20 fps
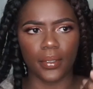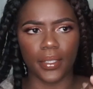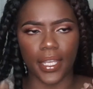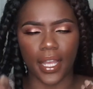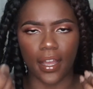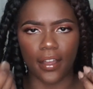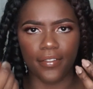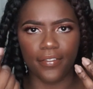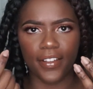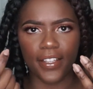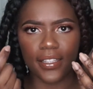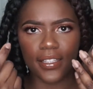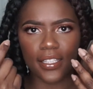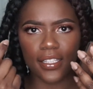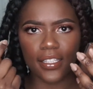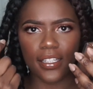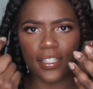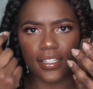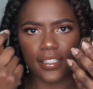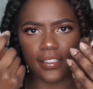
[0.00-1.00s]
Yeah,
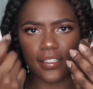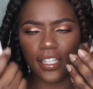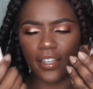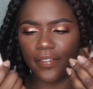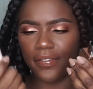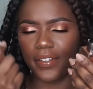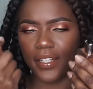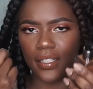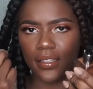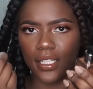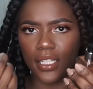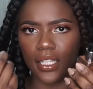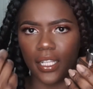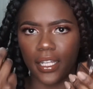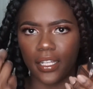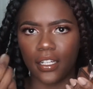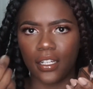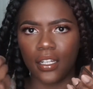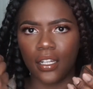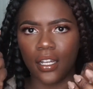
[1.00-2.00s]
Fenty is definitely
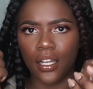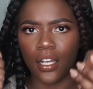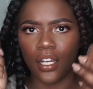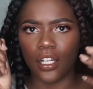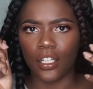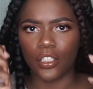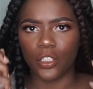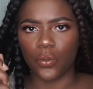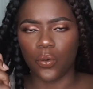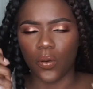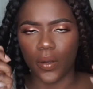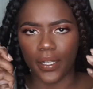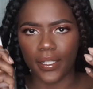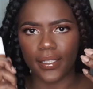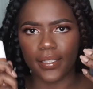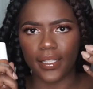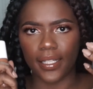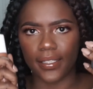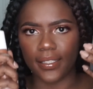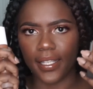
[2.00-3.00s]
like
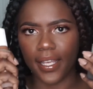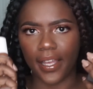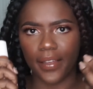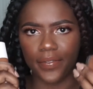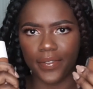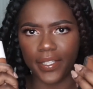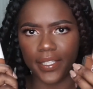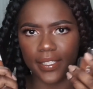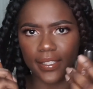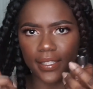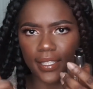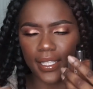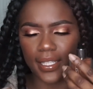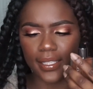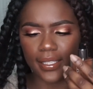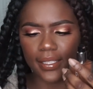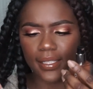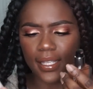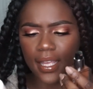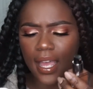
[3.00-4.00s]
twice as heavy as
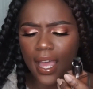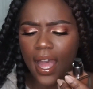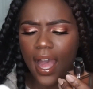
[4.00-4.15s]
this.